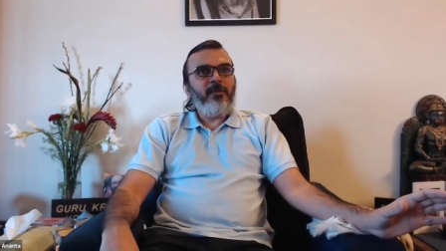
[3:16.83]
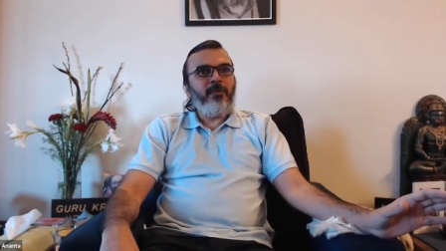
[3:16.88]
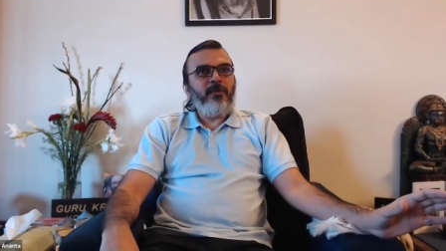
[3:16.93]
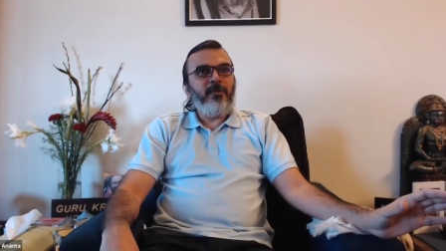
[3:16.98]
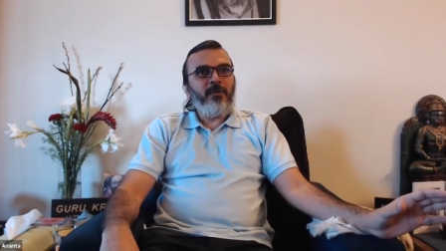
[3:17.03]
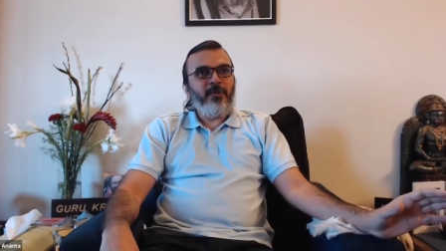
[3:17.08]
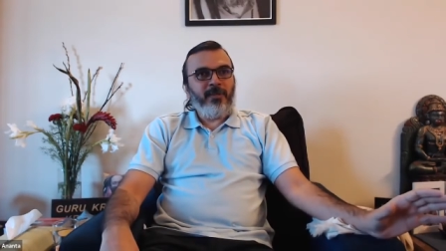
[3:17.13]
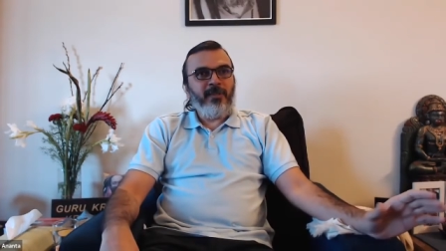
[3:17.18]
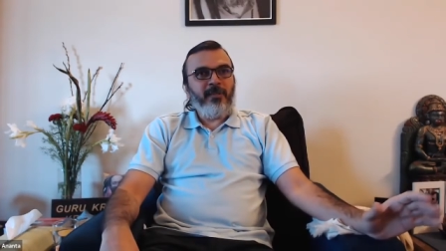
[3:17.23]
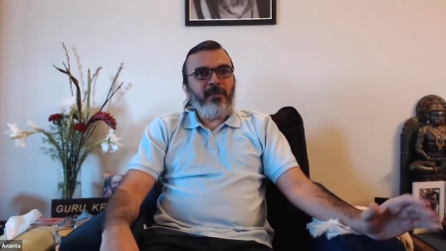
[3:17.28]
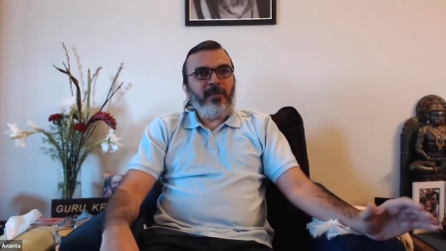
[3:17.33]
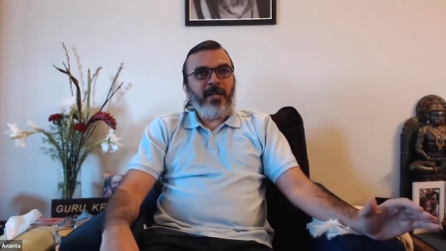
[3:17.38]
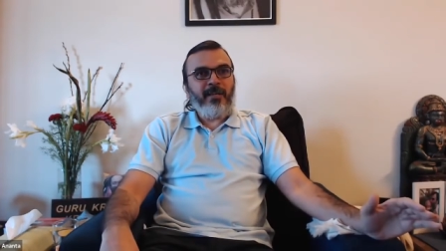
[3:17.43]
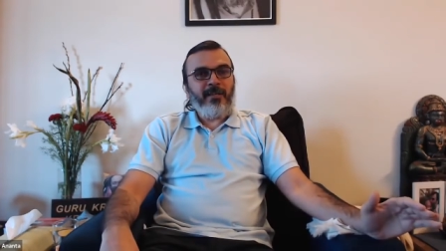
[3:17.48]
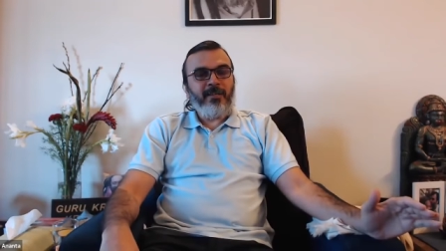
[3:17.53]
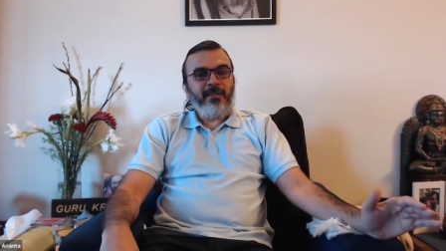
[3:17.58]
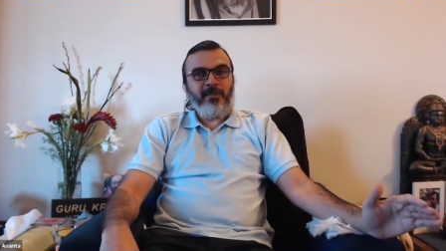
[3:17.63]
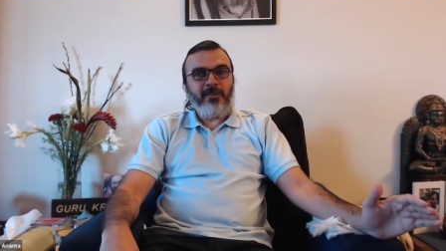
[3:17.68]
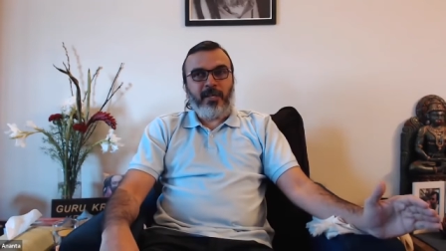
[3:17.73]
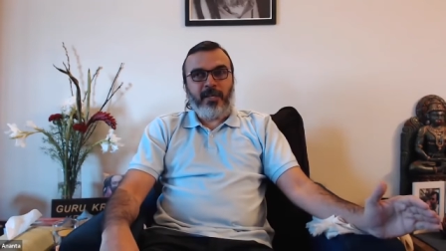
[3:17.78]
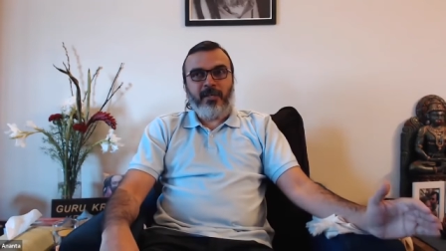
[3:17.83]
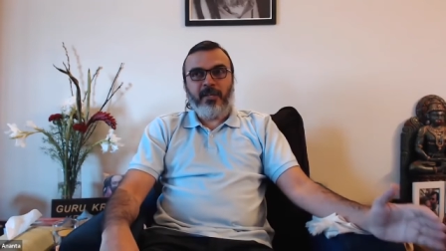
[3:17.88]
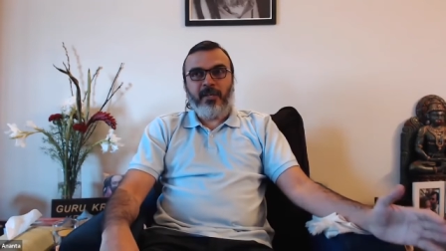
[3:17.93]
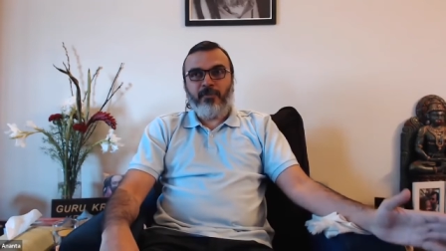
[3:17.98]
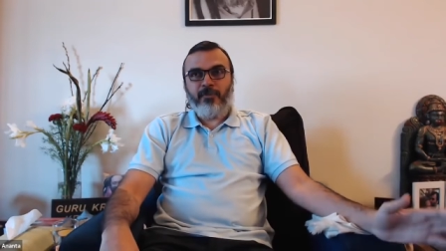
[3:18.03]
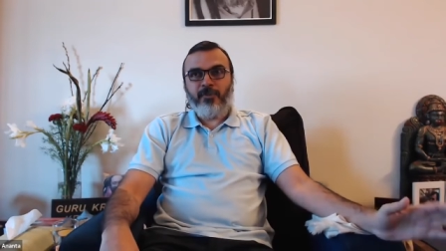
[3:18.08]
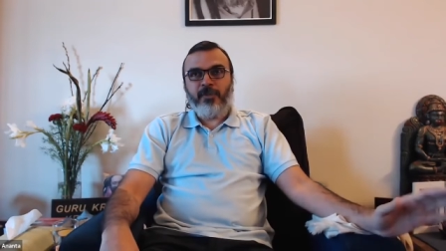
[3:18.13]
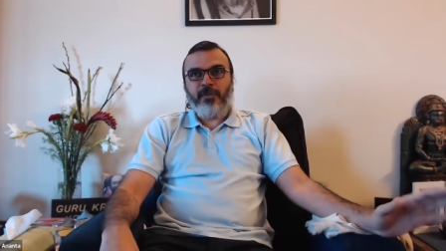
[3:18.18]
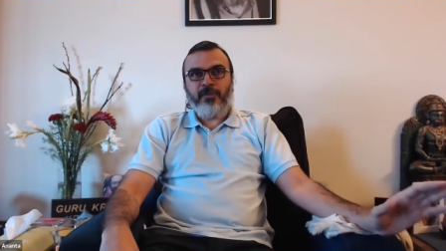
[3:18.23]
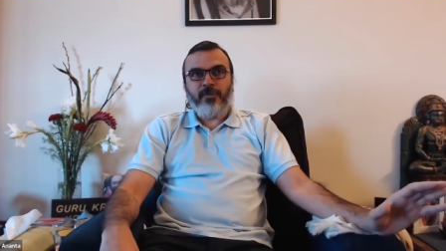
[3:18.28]
You see, that is
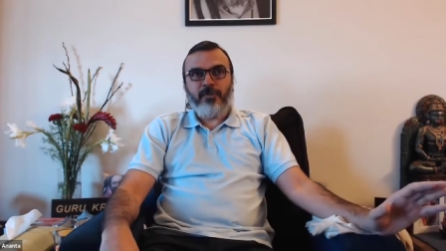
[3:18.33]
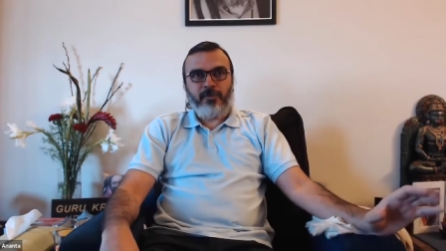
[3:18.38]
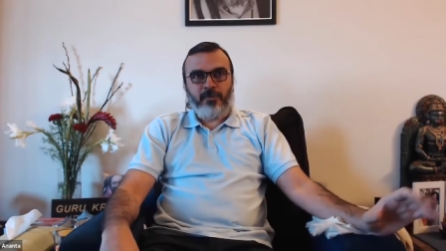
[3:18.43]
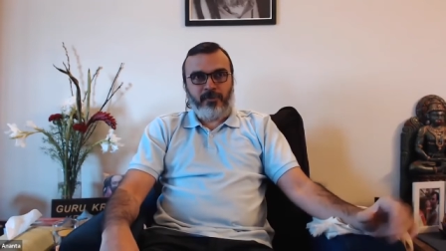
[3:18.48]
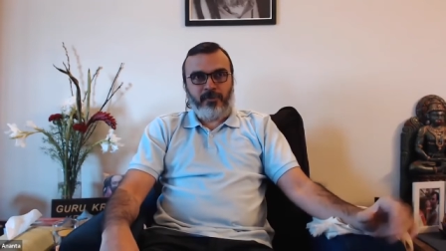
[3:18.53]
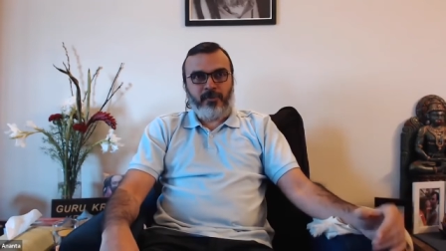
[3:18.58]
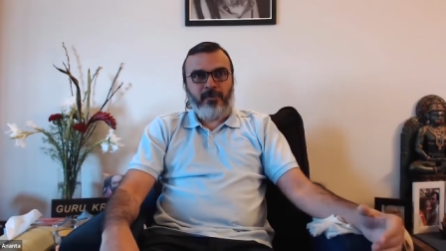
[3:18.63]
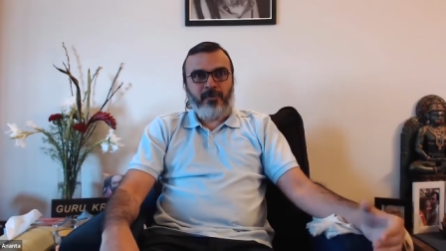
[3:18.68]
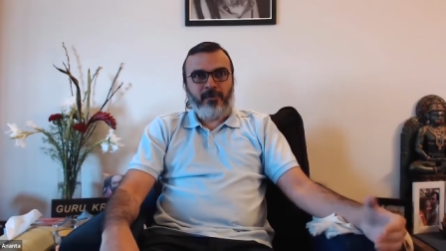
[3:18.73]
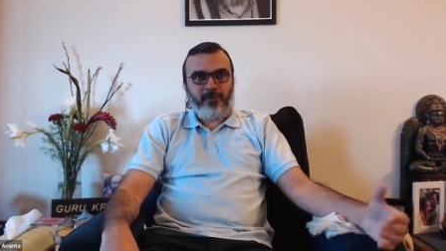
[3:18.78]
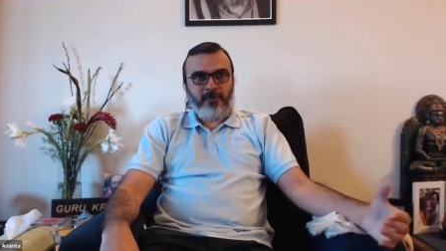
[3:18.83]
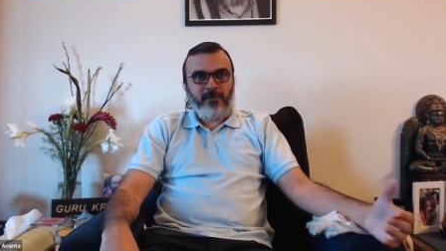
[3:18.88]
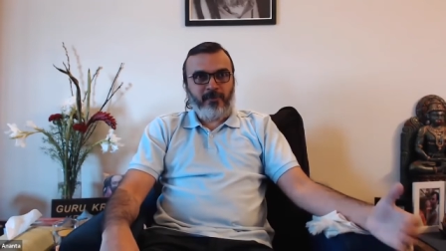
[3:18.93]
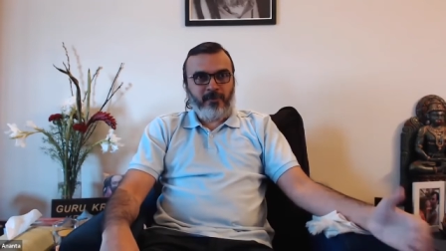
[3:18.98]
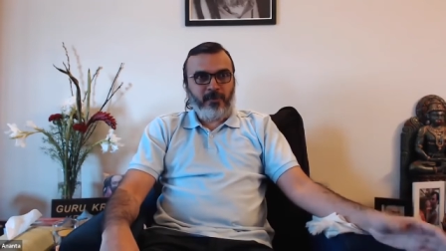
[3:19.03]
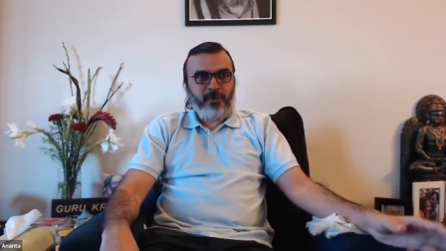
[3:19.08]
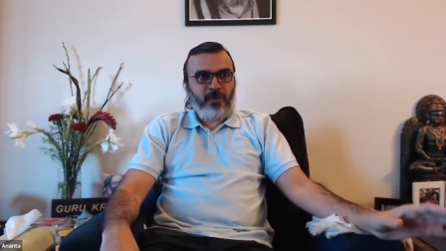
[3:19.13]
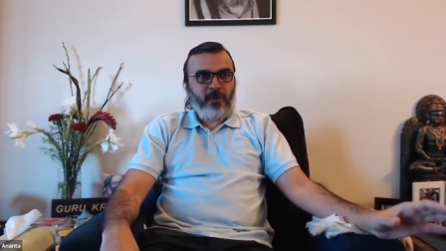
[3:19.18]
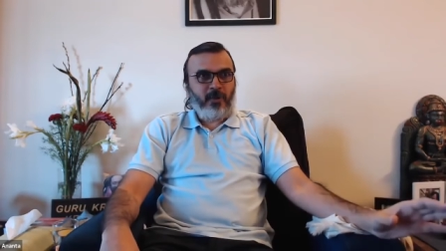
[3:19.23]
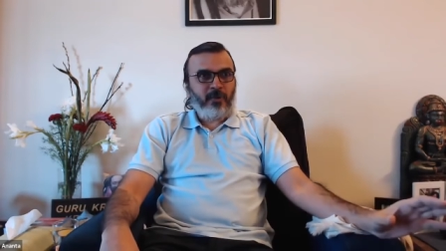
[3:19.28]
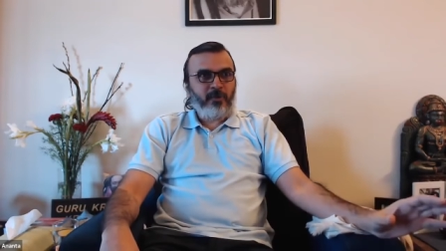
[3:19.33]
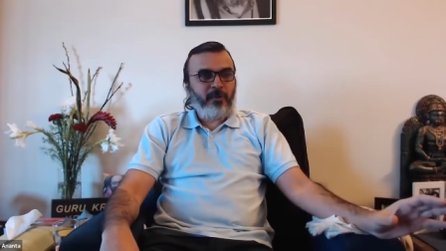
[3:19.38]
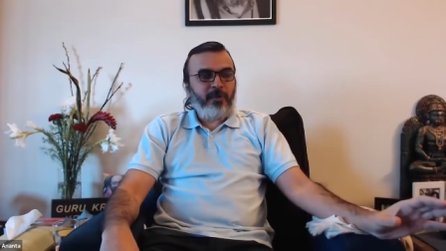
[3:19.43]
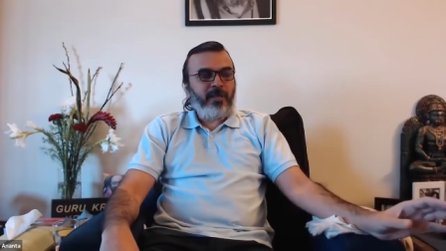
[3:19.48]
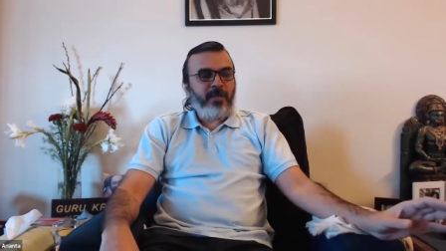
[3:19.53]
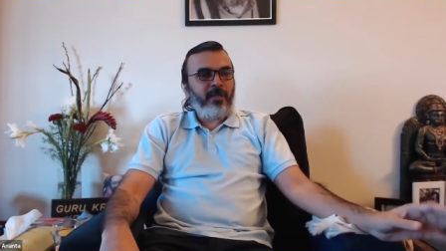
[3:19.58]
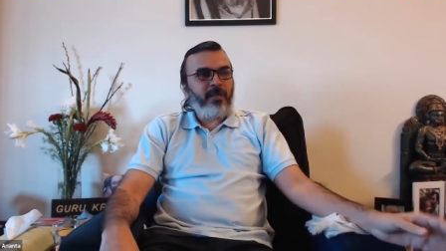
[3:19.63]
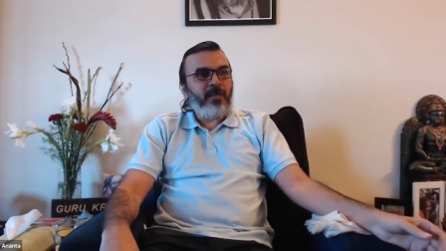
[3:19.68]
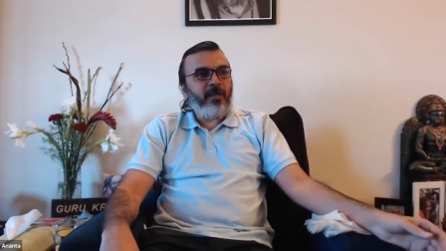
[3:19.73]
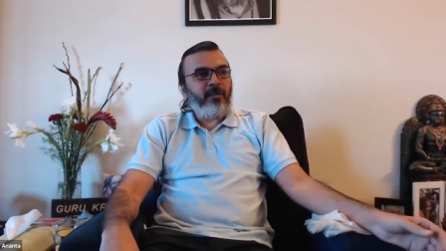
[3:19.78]
unreferenced. We're not
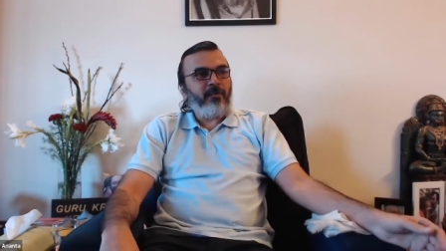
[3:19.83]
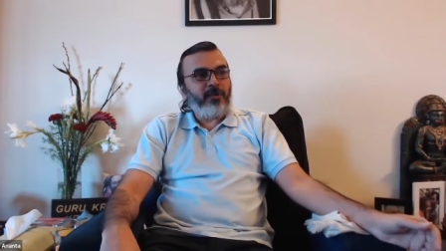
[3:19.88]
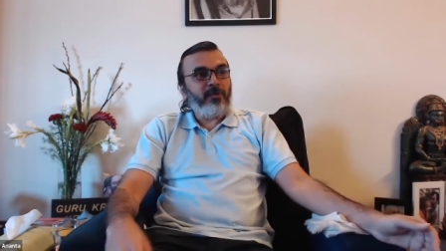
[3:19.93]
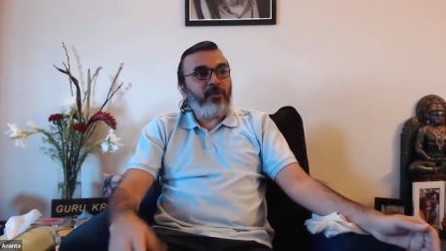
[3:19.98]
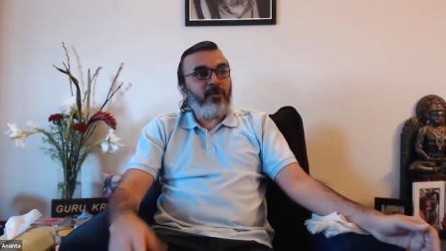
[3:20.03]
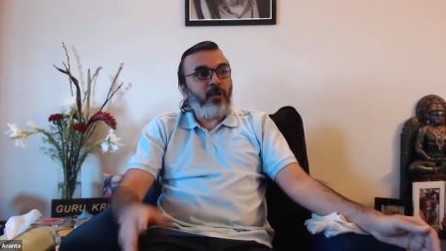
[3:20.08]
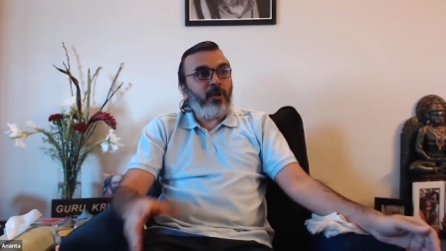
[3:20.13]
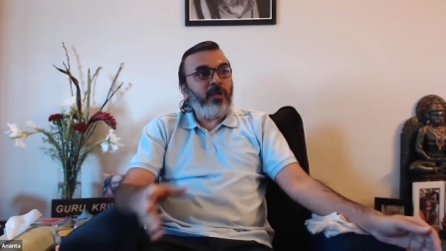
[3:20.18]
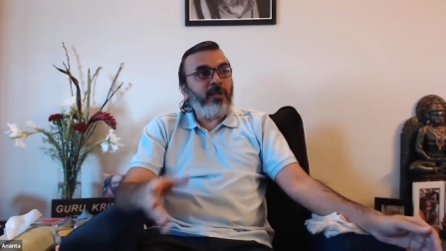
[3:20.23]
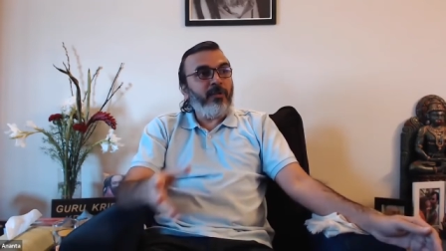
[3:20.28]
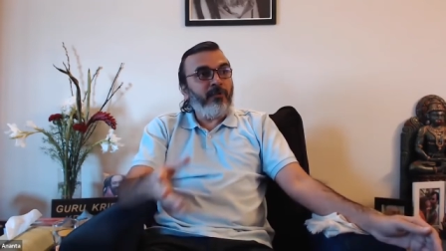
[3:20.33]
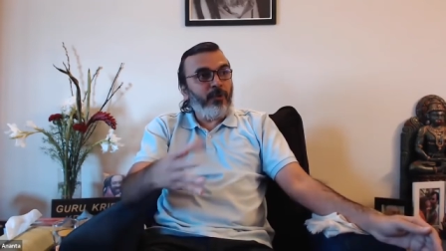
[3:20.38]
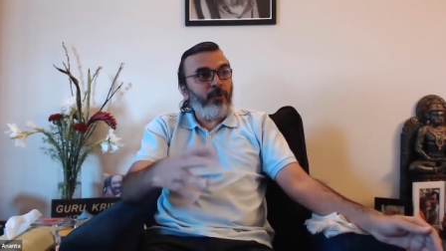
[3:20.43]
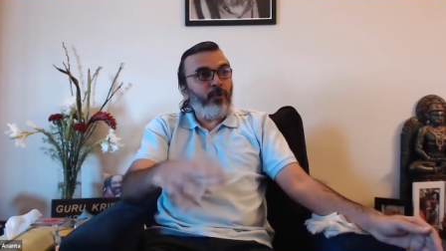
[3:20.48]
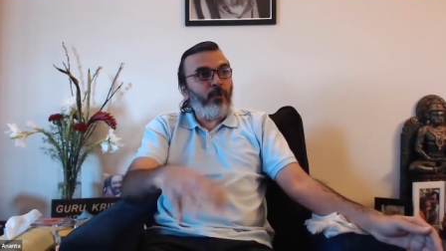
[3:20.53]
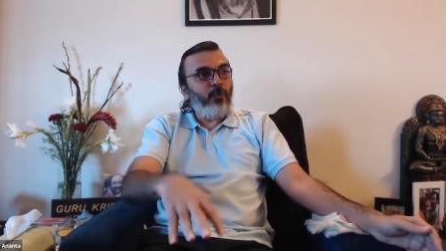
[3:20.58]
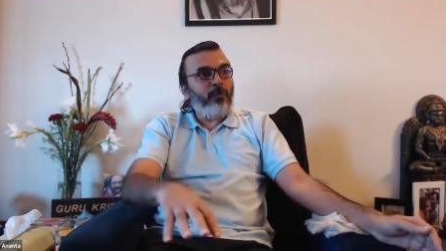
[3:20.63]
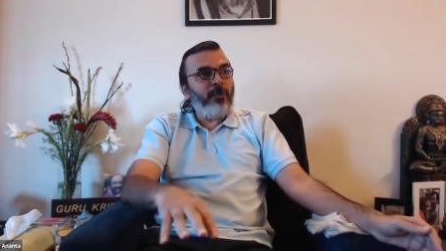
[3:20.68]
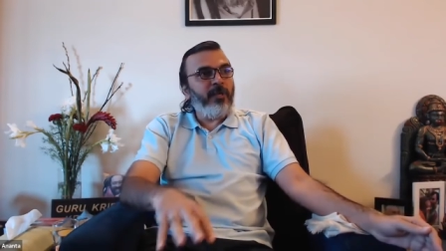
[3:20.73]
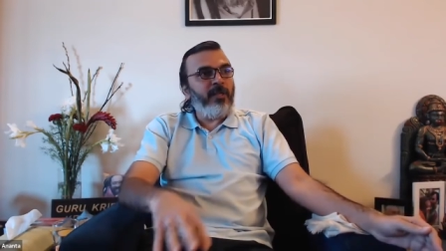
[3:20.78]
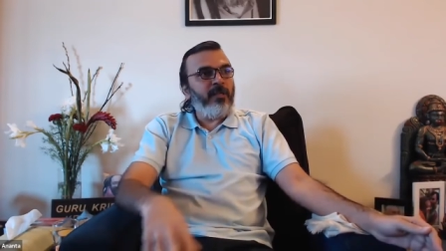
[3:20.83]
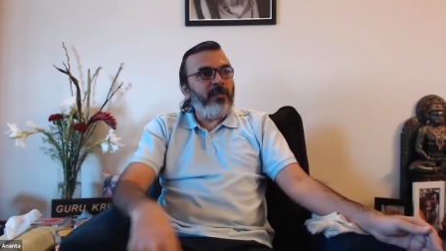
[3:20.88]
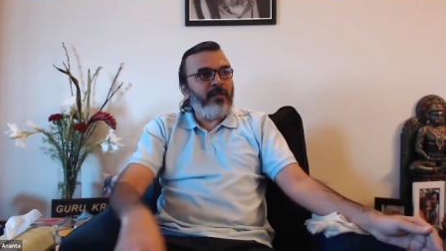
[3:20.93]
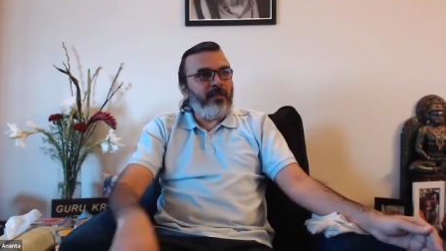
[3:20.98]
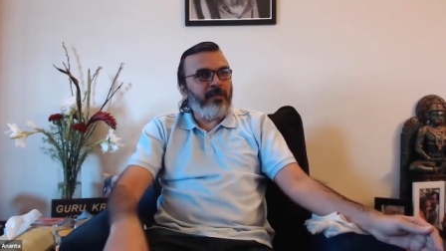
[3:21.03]
making a reference, not even nobody.